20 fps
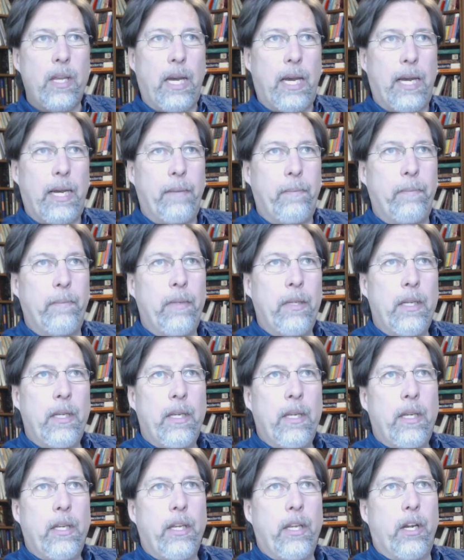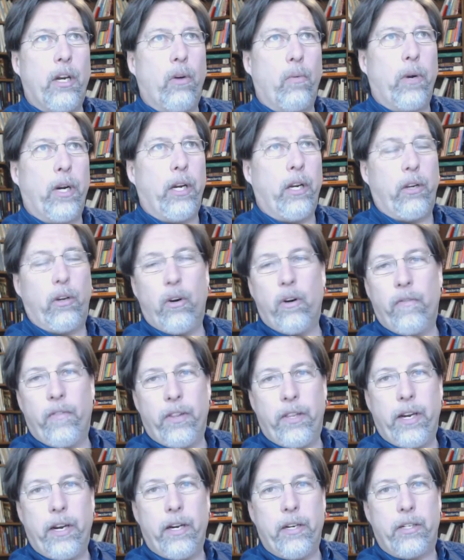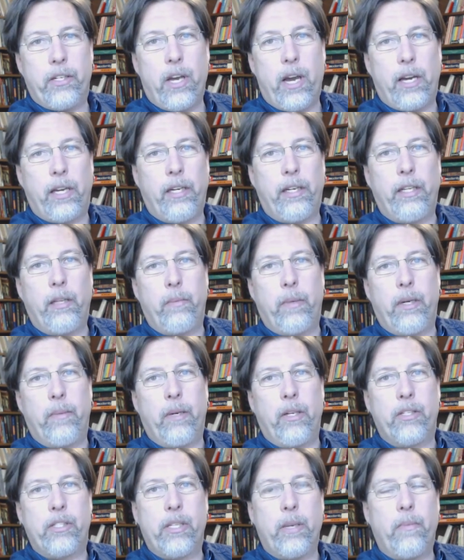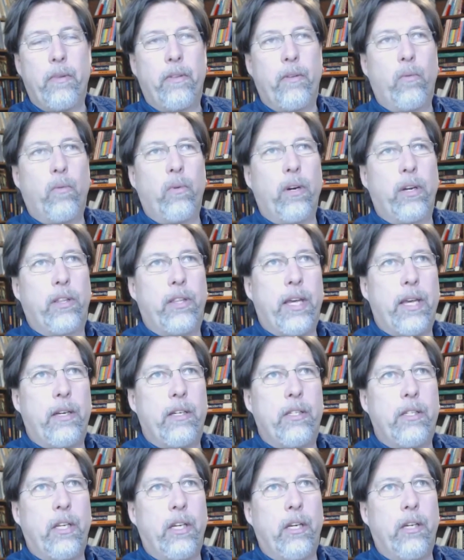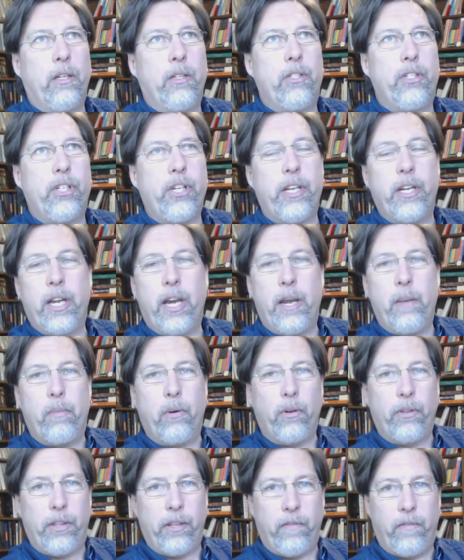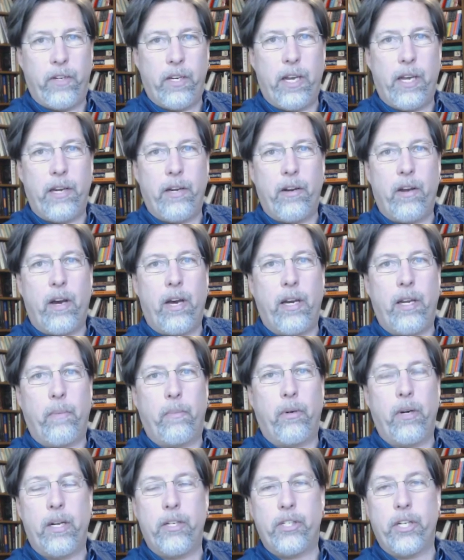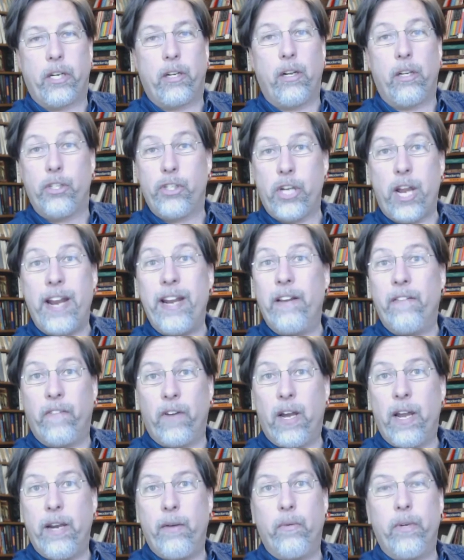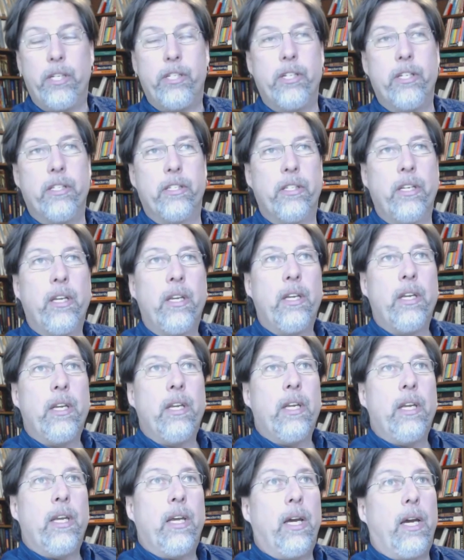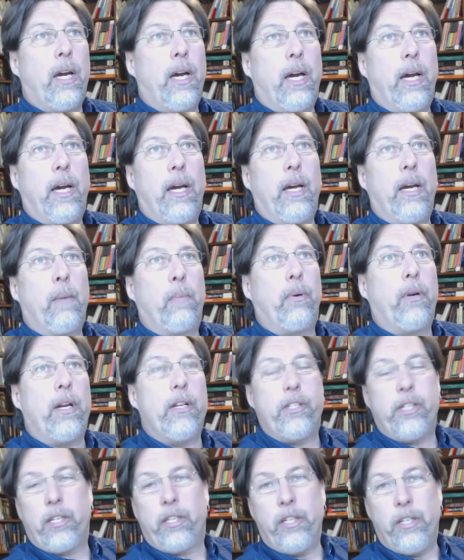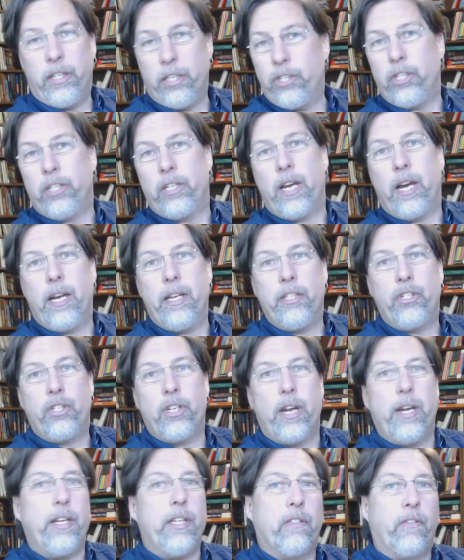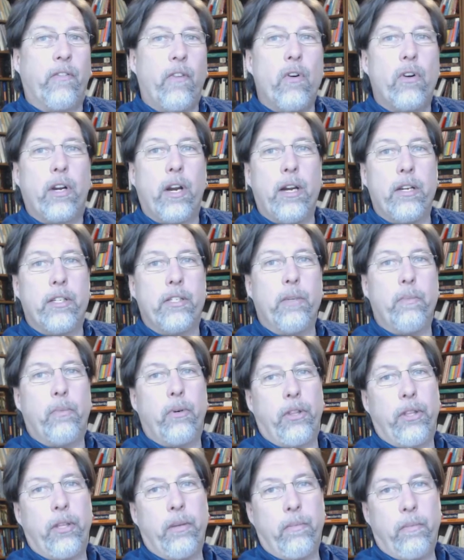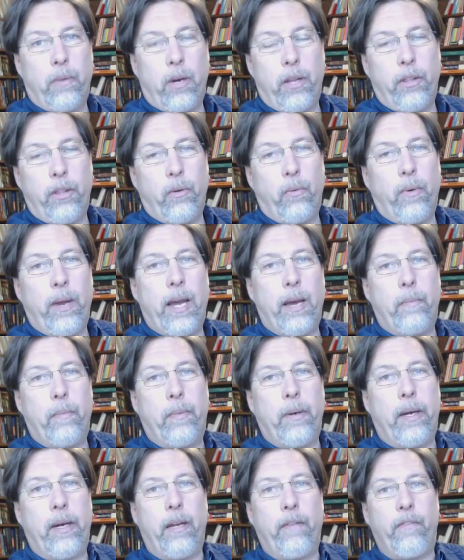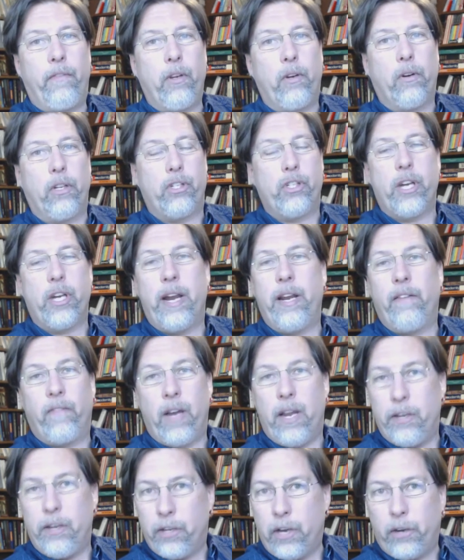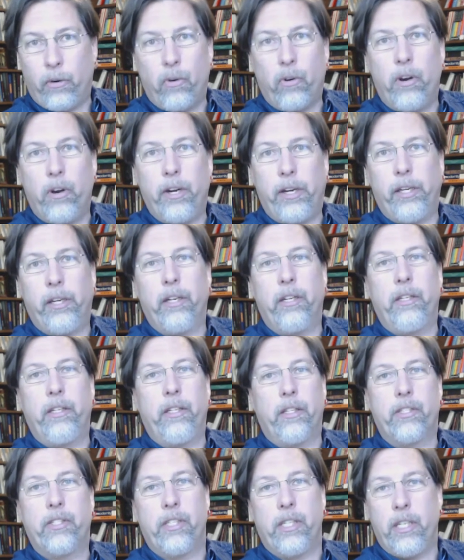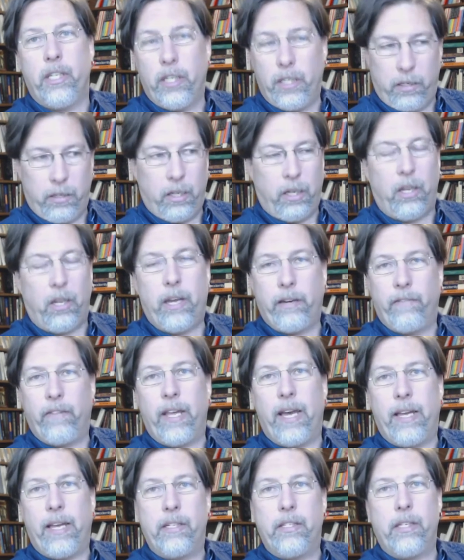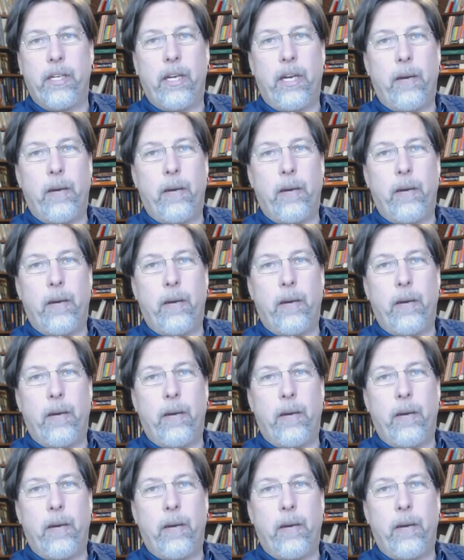um, we're going to go over there and talk a little bit about some of the work that she and I both have done on a project called China Vine, which is a project to digitize Chinese folk arts and put them on the web. If you go to chinavine.org, you'll see a lot of that